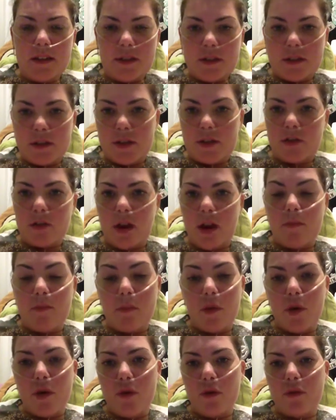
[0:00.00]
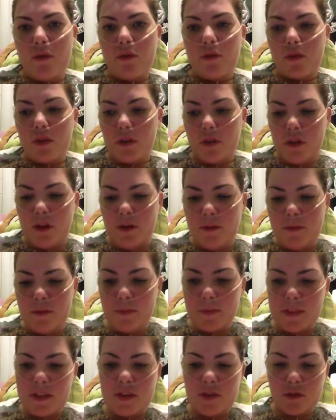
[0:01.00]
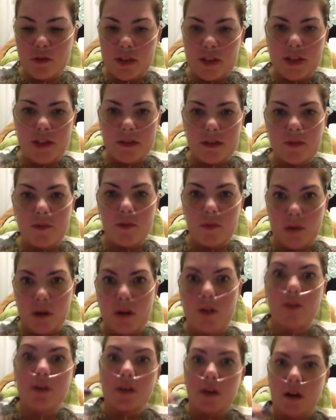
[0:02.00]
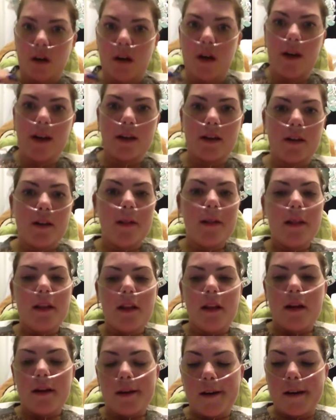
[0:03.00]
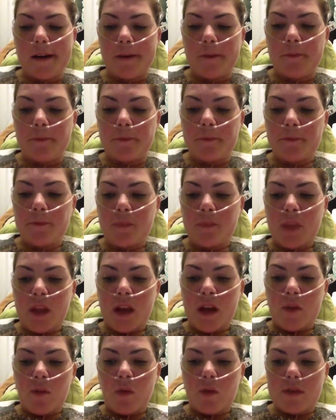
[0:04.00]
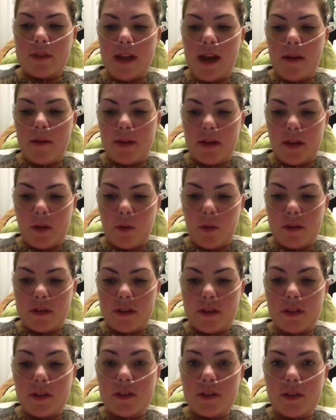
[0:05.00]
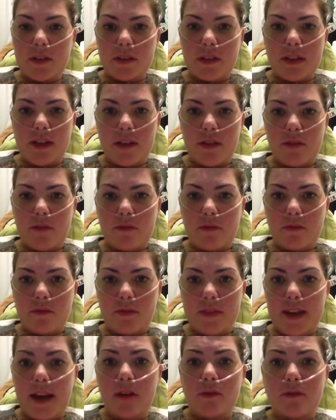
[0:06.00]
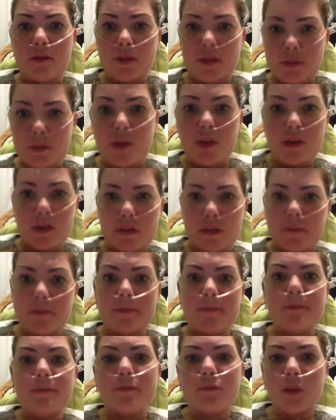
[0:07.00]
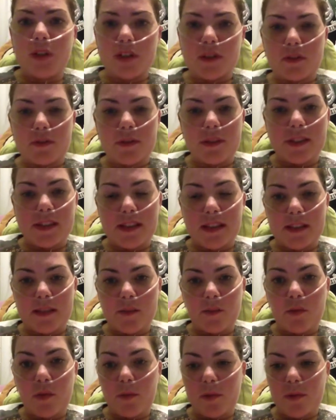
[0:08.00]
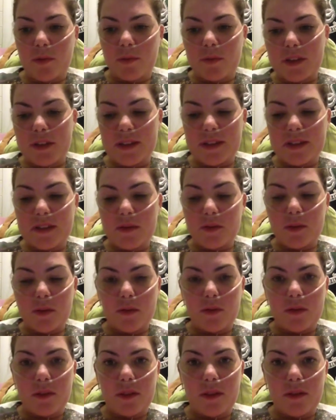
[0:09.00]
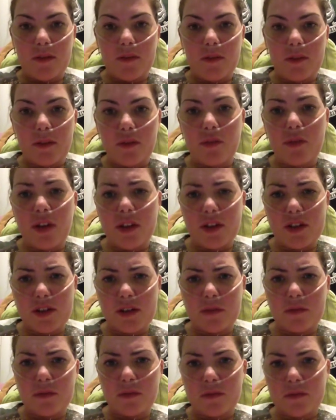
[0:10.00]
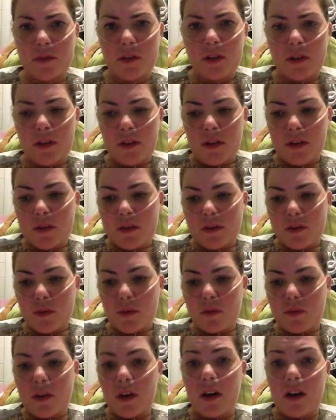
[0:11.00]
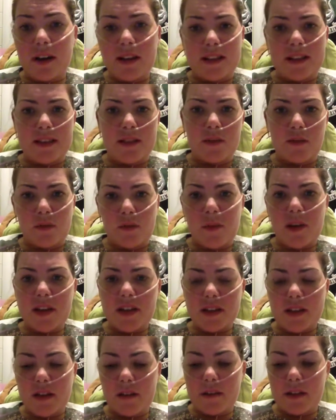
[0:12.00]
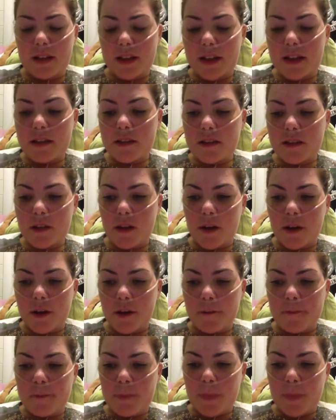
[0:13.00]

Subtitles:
to try and move the secretions up from low to high. What was happening was I couldn't get down to the bottom, which obviously is a problem because that's where all the infection sort of lies, in all the bacteria there. So